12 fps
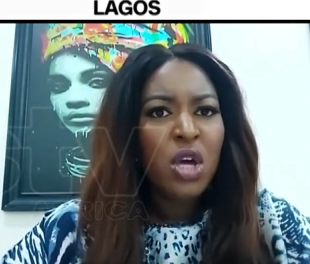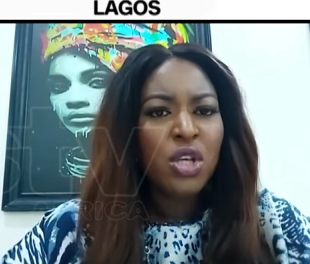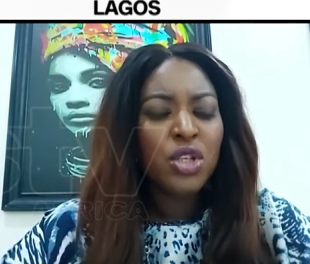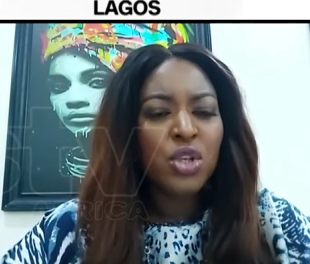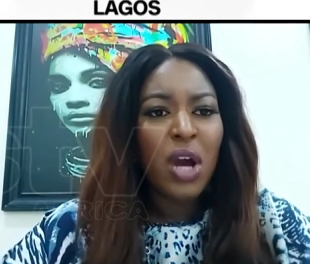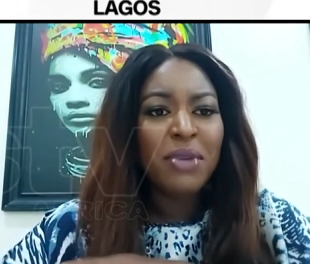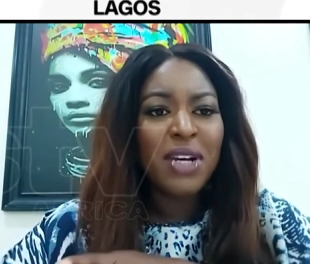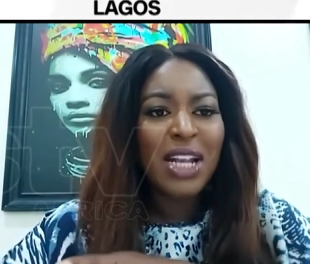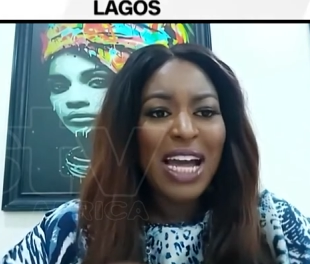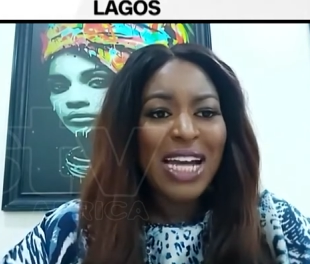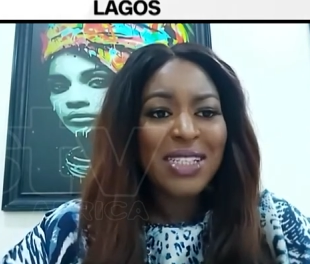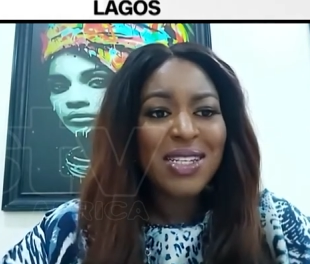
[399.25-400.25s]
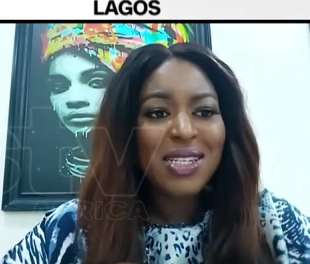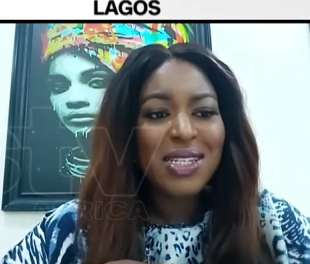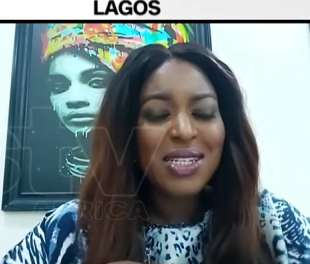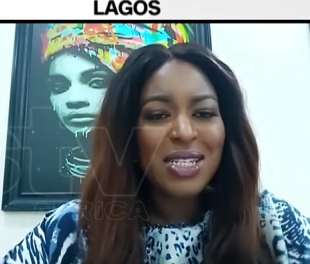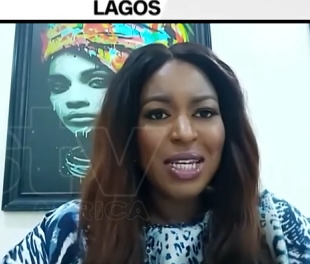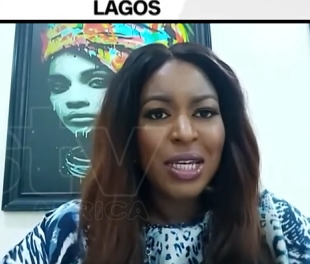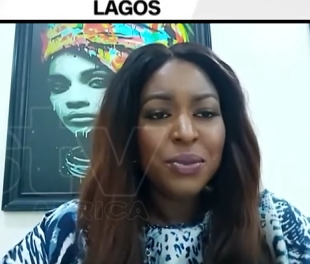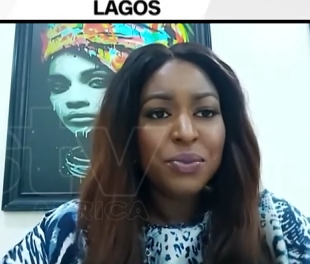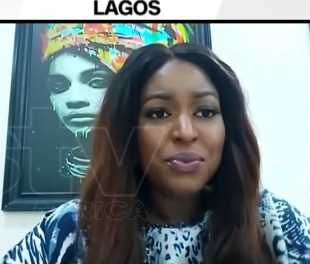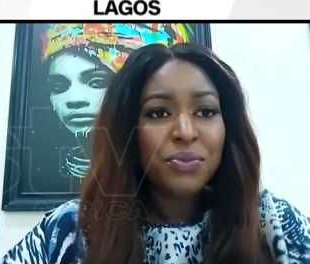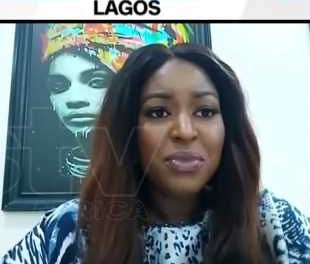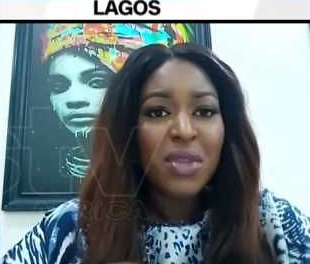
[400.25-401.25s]
Speaker 1: So I'm glad to see
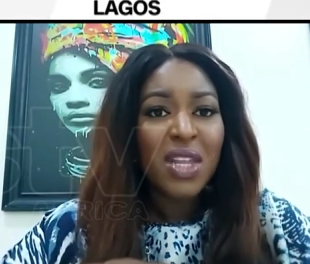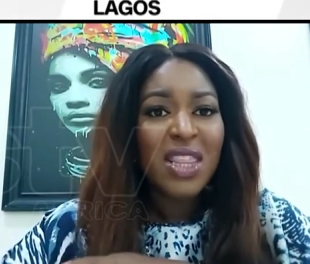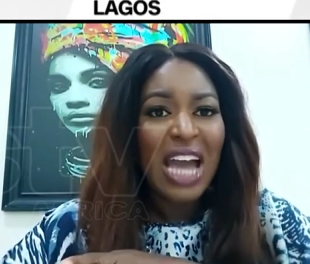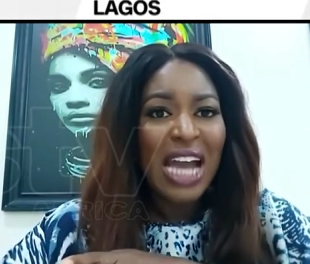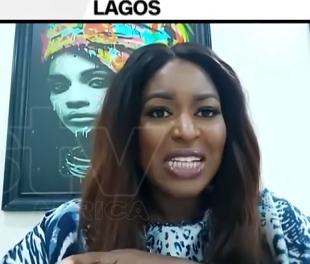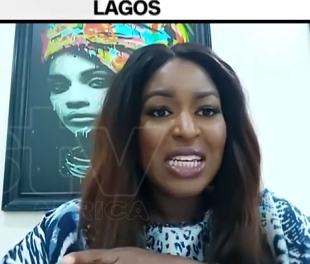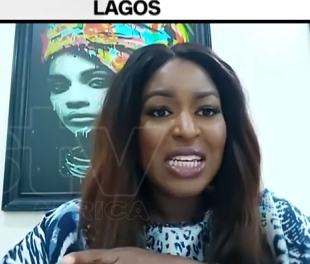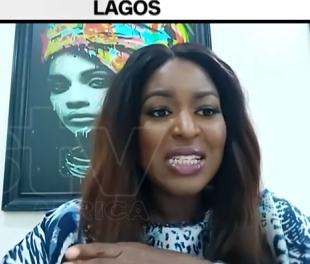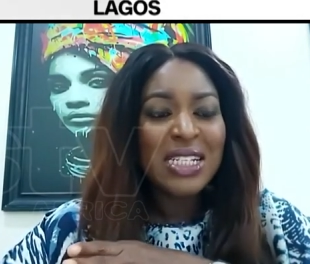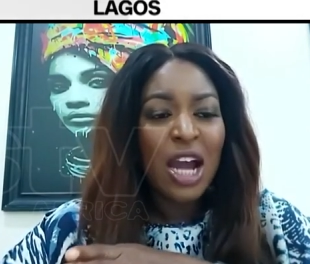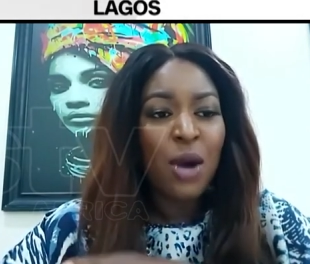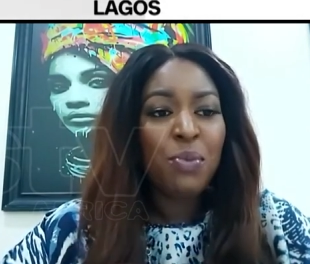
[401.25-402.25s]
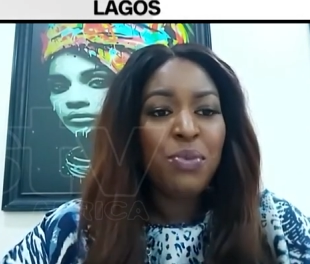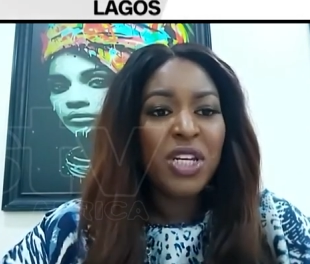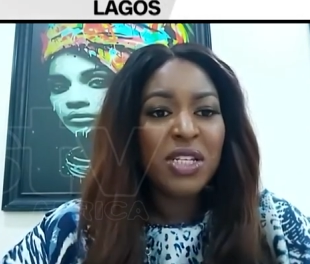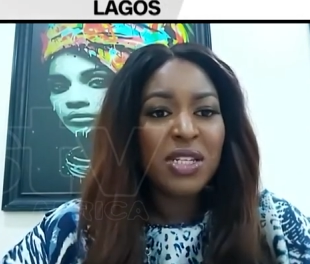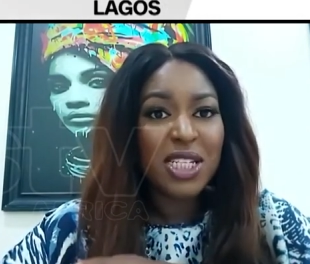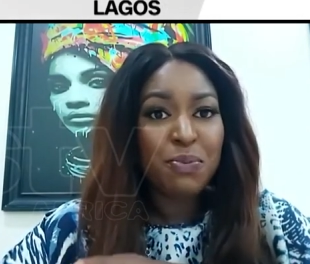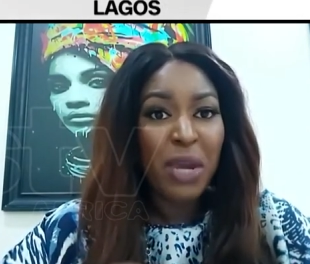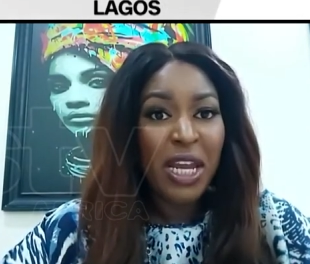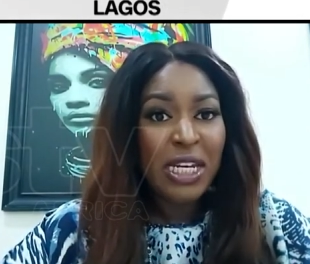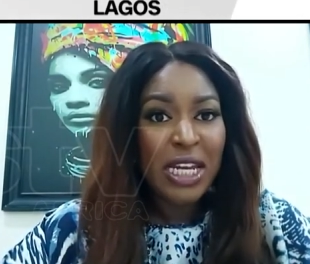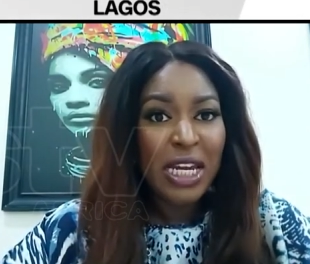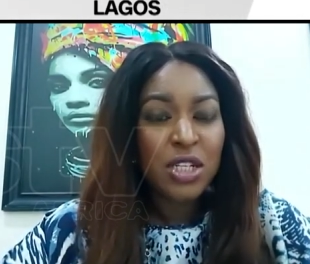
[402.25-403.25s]
that it's now been
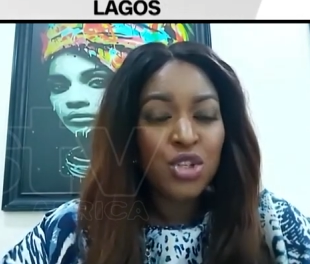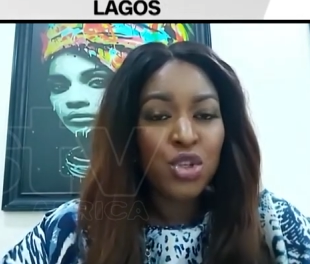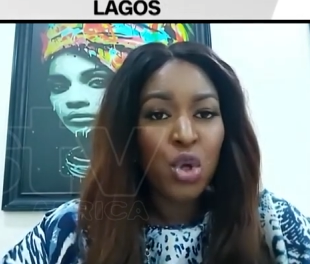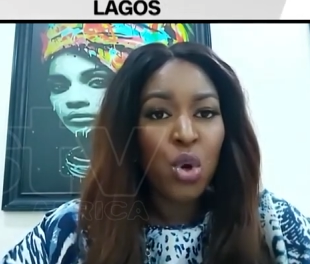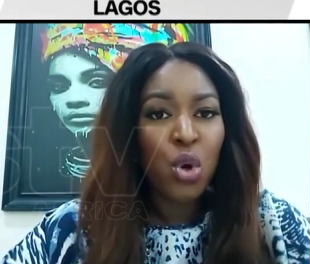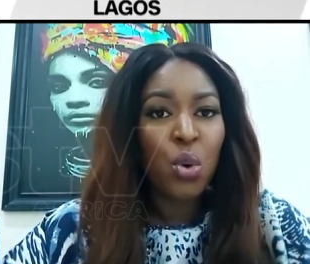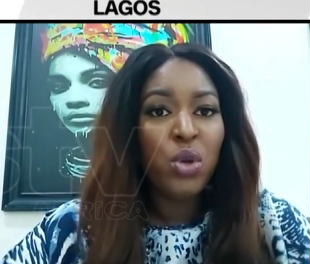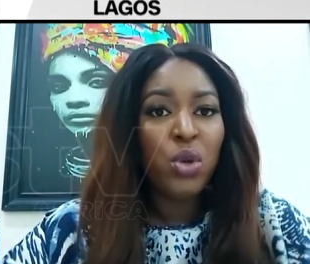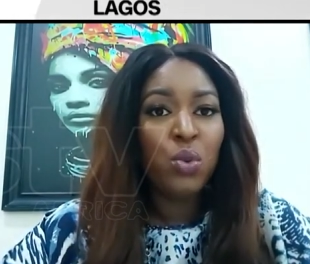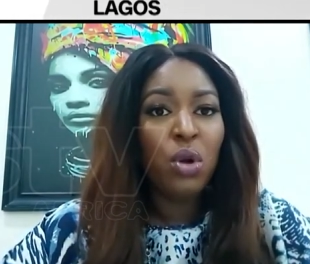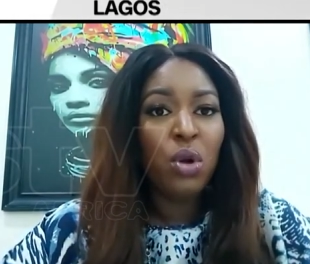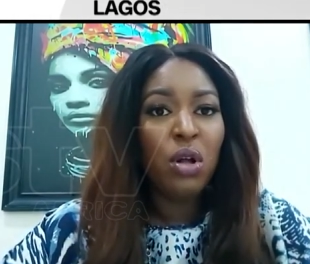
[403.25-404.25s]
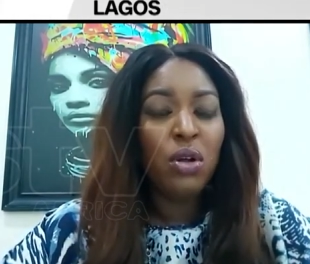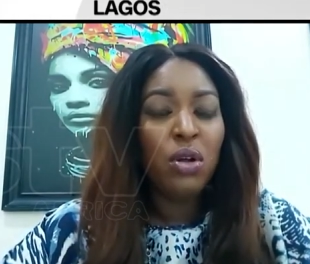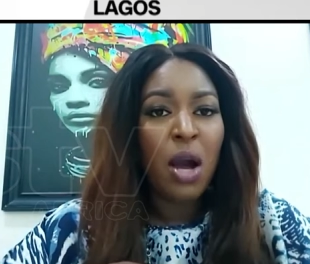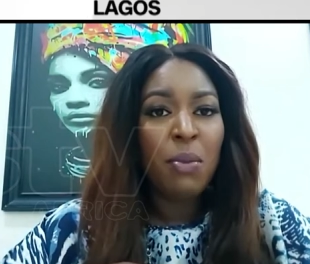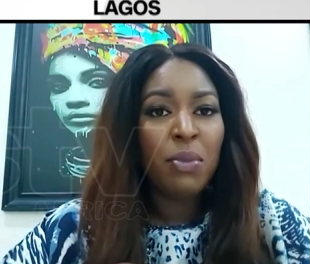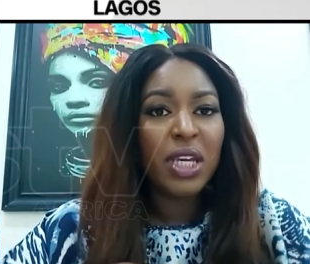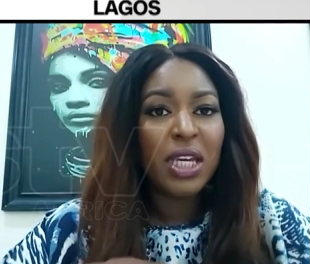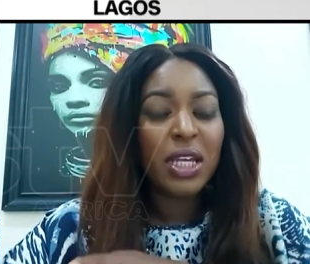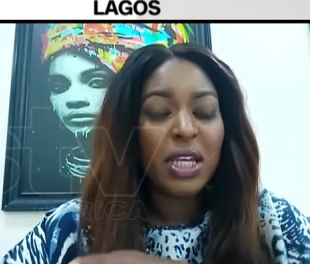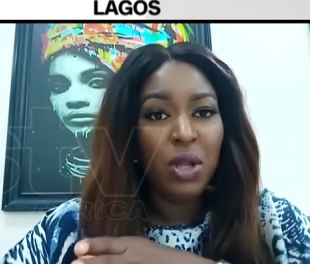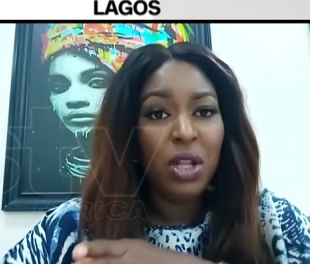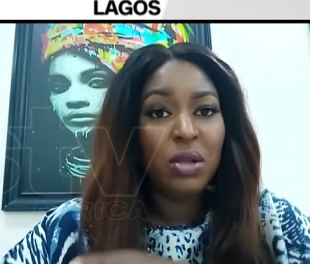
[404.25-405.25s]
suspended. So we will
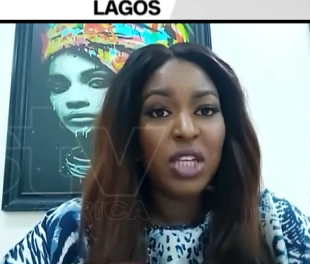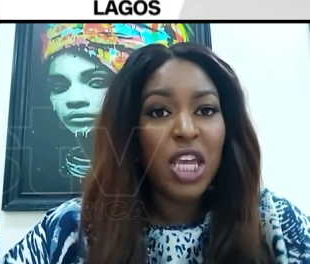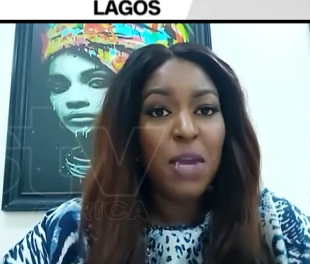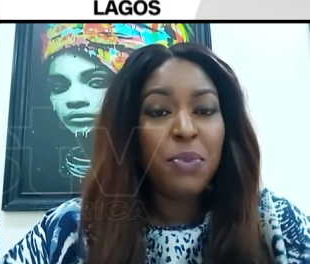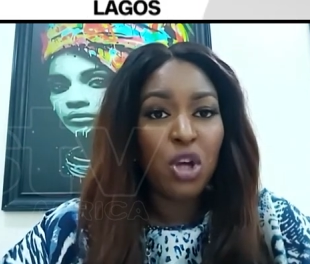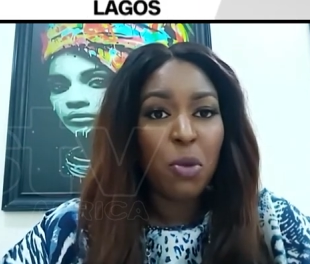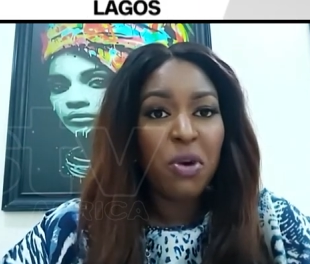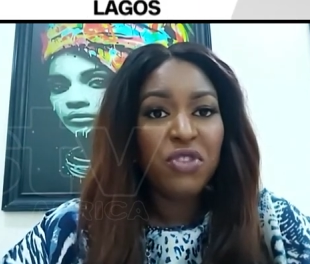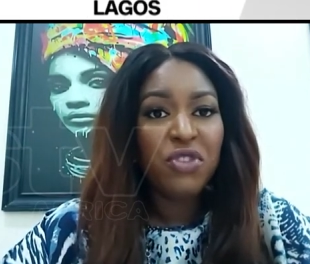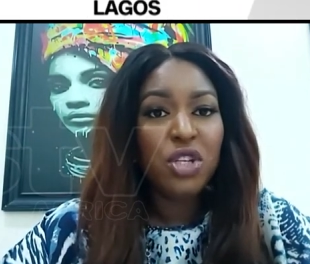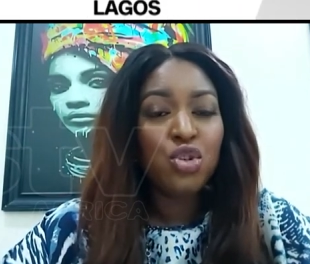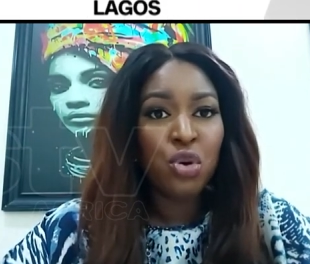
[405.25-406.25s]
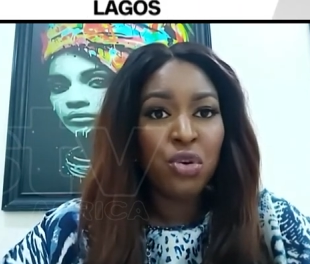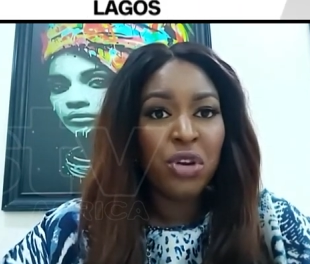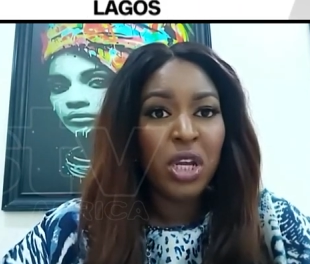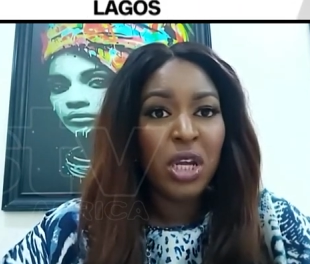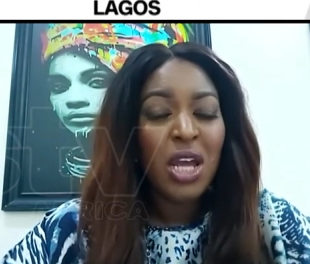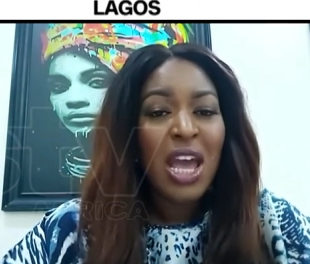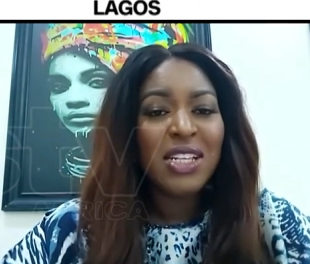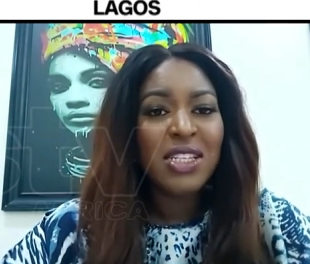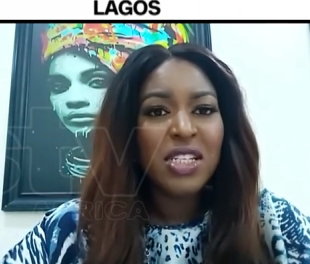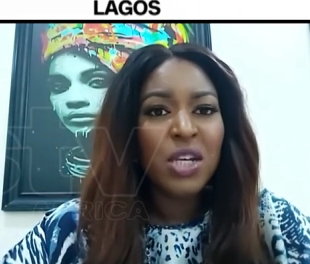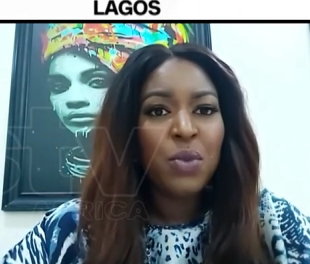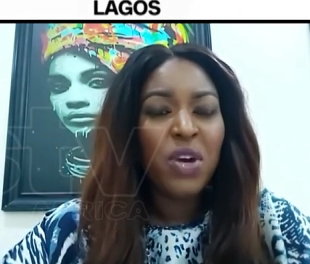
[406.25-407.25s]
keep on top of this story and
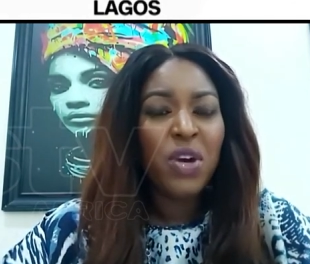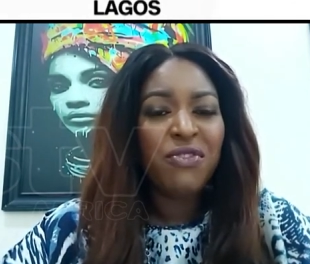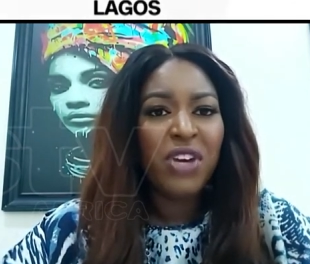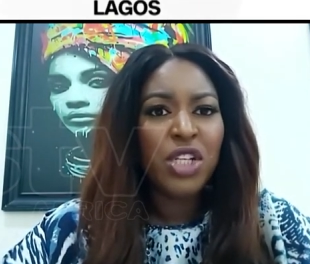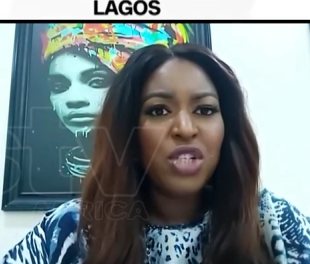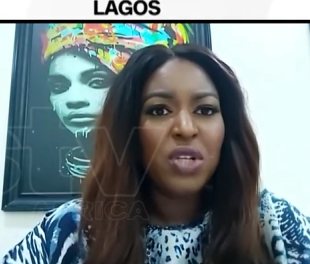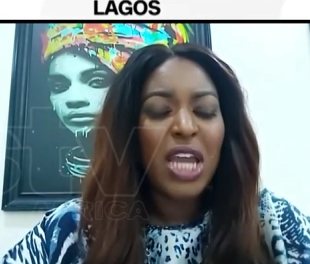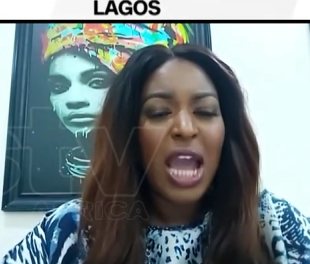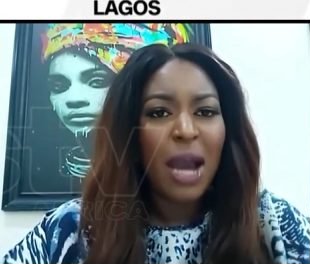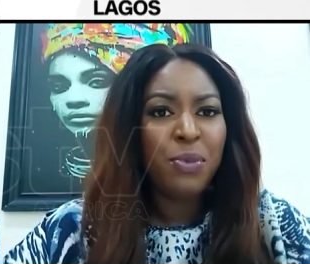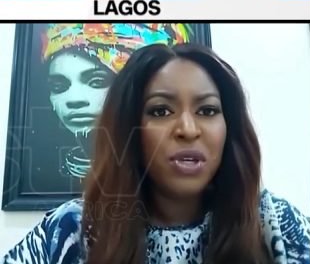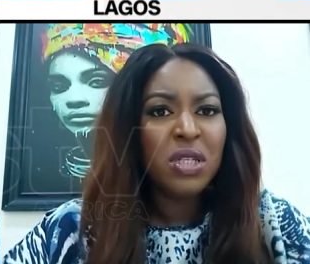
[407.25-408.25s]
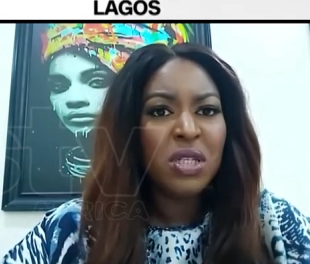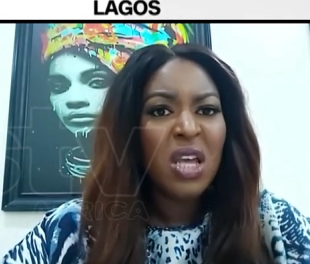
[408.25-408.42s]
see what eventually happens.